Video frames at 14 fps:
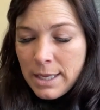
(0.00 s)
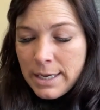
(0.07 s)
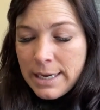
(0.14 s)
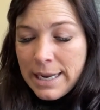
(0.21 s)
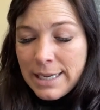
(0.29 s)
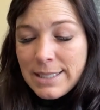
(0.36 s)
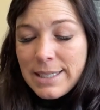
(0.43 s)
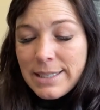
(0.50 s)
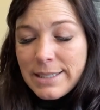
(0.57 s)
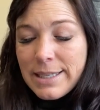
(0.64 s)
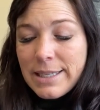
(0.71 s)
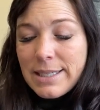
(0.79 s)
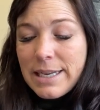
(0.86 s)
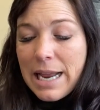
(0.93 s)
Next is
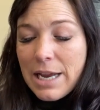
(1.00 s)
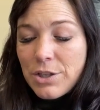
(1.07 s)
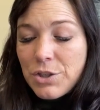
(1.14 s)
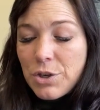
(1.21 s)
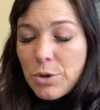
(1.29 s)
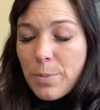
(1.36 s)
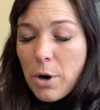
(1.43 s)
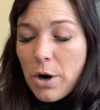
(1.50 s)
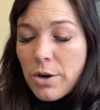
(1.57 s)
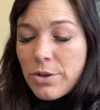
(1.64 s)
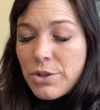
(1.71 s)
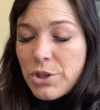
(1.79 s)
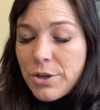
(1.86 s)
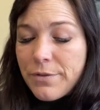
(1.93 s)
this National Park
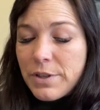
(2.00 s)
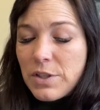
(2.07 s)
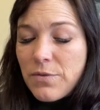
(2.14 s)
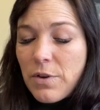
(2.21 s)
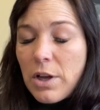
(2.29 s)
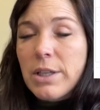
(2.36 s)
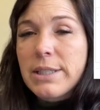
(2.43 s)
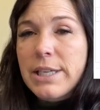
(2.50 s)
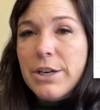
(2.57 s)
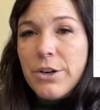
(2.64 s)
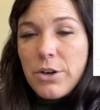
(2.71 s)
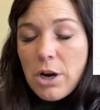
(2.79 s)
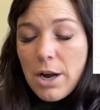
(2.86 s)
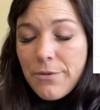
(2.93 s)
Service
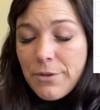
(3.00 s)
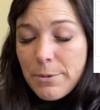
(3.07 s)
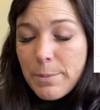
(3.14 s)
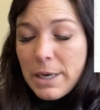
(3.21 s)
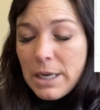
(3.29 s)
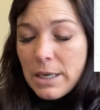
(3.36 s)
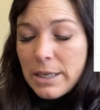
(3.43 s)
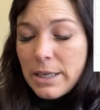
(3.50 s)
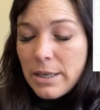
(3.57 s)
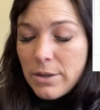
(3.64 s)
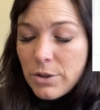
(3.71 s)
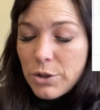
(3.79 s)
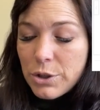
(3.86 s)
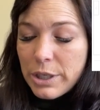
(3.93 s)
Volunteer Coffee Mug,
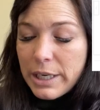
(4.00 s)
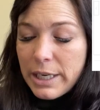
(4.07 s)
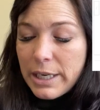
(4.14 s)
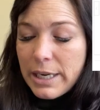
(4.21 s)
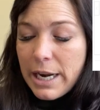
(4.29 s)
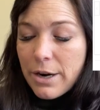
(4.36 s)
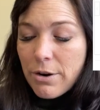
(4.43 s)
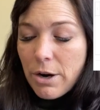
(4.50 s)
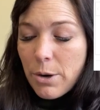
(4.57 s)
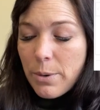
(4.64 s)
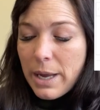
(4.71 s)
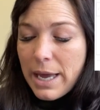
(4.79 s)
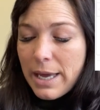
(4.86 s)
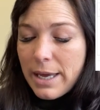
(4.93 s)
green
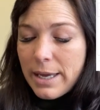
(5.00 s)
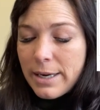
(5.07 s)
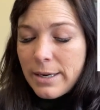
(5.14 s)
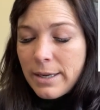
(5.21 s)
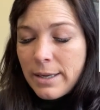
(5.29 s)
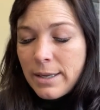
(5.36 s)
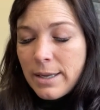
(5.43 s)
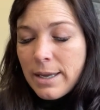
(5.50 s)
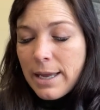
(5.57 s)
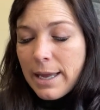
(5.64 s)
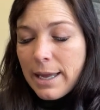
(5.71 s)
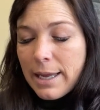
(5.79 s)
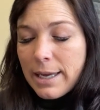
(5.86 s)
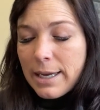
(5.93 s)
arrowhead.
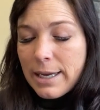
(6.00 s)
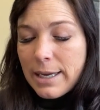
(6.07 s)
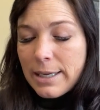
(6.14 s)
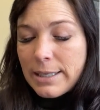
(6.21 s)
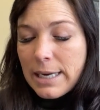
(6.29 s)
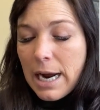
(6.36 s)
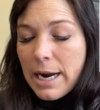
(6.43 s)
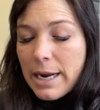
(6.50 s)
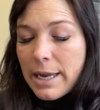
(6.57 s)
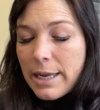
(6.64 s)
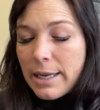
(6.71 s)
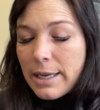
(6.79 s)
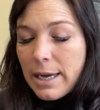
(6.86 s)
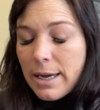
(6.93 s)
And
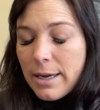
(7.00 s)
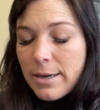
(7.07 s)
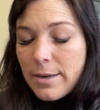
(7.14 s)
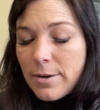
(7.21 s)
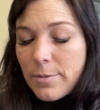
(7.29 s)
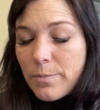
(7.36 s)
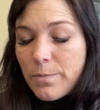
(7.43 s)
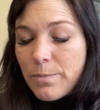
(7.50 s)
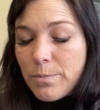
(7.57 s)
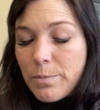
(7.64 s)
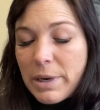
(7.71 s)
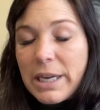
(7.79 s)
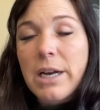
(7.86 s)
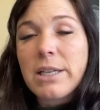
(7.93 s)
I, um,
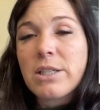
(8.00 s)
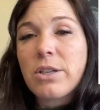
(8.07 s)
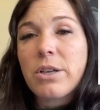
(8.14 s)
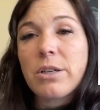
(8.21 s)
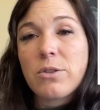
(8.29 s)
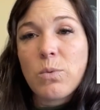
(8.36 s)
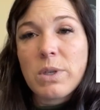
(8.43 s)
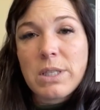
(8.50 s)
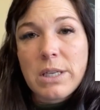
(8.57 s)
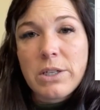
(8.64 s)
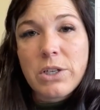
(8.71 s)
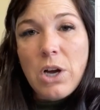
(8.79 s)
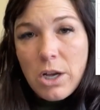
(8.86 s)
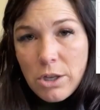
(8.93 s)
my cost of goods was a
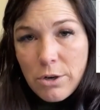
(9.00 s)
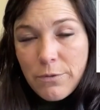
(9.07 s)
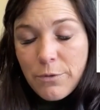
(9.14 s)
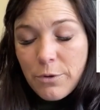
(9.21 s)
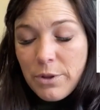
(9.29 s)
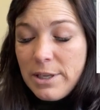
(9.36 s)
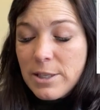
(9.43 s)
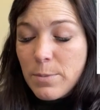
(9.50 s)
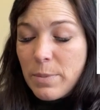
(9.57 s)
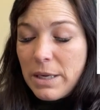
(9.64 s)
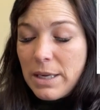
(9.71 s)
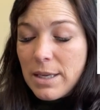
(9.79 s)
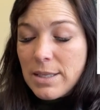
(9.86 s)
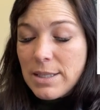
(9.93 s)
dollar for this
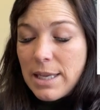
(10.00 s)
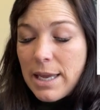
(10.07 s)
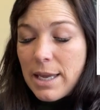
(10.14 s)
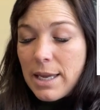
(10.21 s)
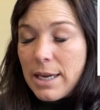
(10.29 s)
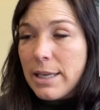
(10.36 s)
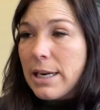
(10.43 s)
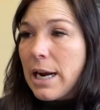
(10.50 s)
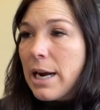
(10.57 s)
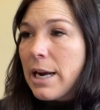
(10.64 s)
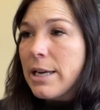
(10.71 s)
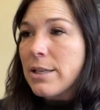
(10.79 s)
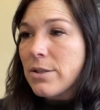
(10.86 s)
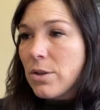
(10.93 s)
piece and
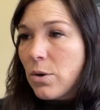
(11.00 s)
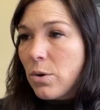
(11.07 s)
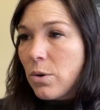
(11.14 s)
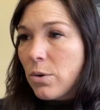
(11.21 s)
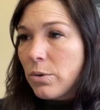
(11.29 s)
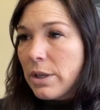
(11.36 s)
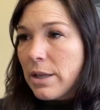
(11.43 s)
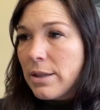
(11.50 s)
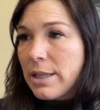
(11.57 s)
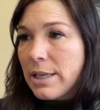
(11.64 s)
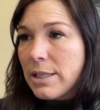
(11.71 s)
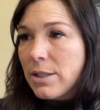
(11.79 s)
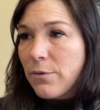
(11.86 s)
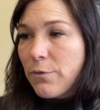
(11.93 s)
I sold
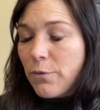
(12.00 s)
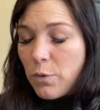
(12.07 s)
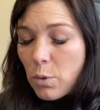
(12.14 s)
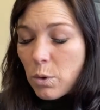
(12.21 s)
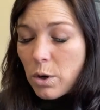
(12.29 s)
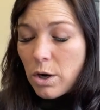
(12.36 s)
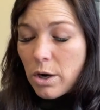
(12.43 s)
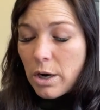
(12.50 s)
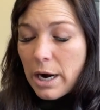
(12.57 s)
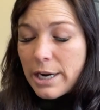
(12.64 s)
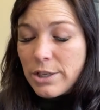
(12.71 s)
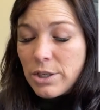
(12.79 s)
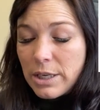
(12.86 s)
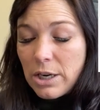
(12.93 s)
this for, I
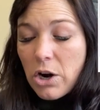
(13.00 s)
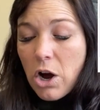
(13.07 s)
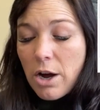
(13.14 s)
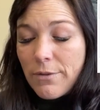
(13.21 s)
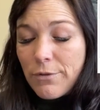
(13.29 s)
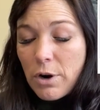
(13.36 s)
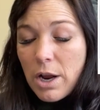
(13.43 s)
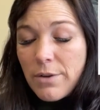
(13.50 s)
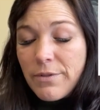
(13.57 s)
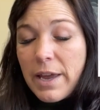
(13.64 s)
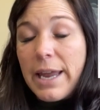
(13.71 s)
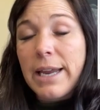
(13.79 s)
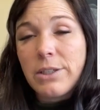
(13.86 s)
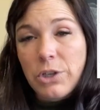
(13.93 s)
took an offer of
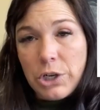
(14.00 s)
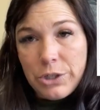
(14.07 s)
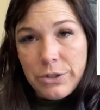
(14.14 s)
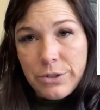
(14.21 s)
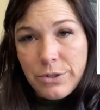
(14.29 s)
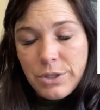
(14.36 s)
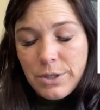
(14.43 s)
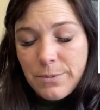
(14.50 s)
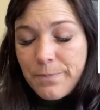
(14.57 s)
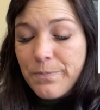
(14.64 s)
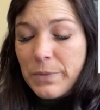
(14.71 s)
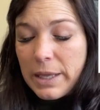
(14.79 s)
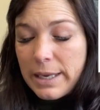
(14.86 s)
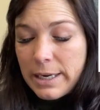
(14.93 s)
$8
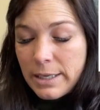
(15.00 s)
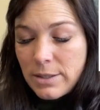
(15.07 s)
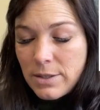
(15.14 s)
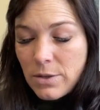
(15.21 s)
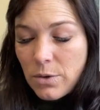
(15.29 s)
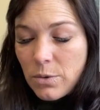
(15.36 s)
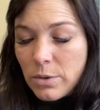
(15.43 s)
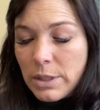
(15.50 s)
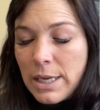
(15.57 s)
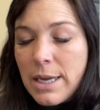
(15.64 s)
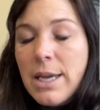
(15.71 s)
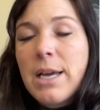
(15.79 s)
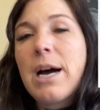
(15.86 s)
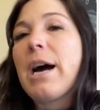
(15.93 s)
and it sold.
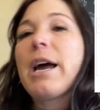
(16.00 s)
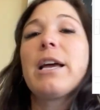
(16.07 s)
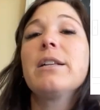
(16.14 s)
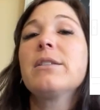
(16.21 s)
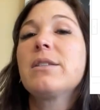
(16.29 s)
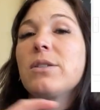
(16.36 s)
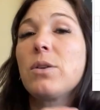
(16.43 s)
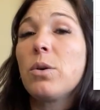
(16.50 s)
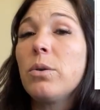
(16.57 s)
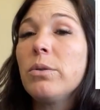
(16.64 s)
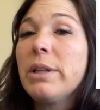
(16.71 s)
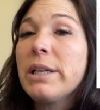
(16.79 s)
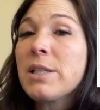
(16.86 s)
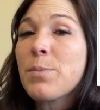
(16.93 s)
I had
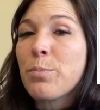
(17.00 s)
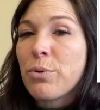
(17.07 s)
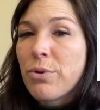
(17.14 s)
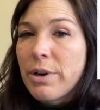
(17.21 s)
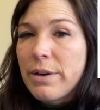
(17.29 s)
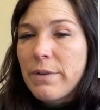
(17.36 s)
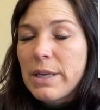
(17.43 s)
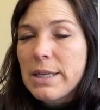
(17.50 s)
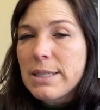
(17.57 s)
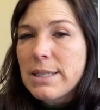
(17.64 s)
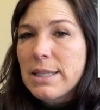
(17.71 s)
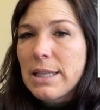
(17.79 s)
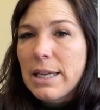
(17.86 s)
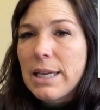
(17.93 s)
sold this
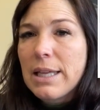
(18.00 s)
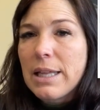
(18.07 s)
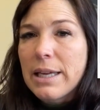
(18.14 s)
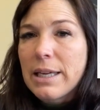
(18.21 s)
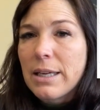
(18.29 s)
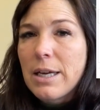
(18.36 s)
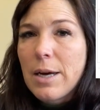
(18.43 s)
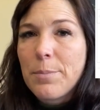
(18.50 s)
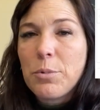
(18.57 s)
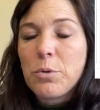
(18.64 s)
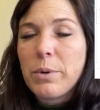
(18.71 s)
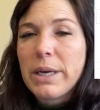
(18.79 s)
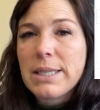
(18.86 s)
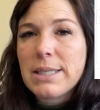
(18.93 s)
previously, like a couple
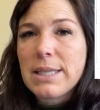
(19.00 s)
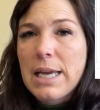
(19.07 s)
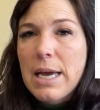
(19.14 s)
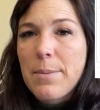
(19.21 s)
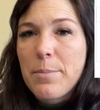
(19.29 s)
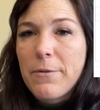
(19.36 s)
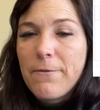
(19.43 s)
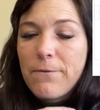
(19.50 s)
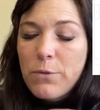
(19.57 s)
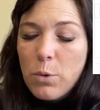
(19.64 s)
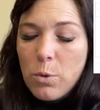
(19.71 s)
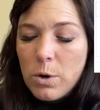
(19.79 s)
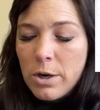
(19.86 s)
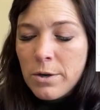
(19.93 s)
weeks
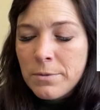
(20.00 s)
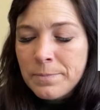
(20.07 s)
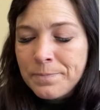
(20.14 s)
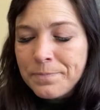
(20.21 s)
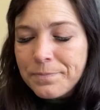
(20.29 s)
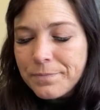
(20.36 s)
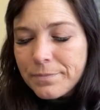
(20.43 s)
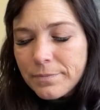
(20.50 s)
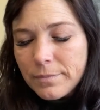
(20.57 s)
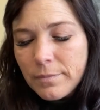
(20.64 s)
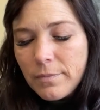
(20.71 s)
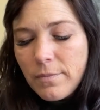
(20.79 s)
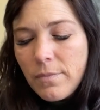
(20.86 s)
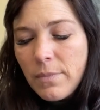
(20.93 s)
before
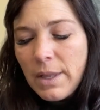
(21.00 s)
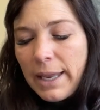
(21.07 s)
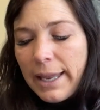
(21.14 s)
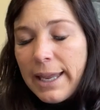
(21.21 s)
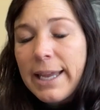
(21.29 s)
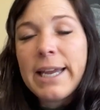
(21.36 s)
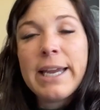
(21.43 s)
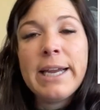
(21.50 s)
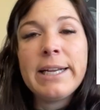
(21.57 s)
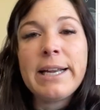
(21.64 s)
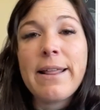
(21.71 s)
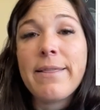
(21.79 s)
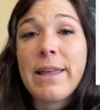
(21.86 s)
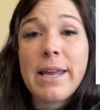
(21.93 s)

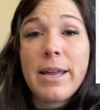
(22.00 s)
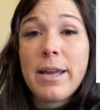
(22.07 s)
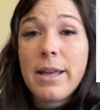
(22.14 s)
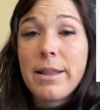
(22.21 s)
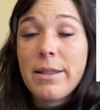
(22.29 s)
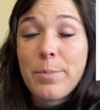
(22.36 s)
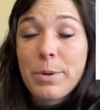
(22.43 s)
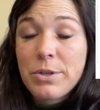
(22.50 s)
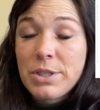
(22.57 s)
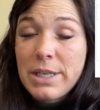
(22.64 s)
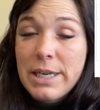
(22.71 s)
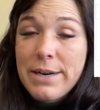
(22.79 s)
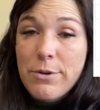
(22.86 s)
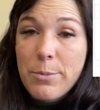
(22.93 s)
and they uh, the
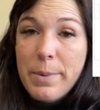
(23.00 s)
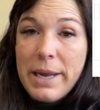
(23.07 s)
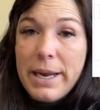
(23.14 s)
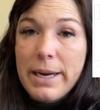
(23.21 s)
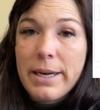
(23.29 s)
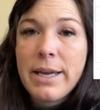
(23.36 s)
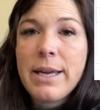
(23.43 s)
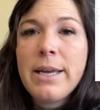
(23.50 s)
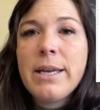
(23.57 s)
person never paid.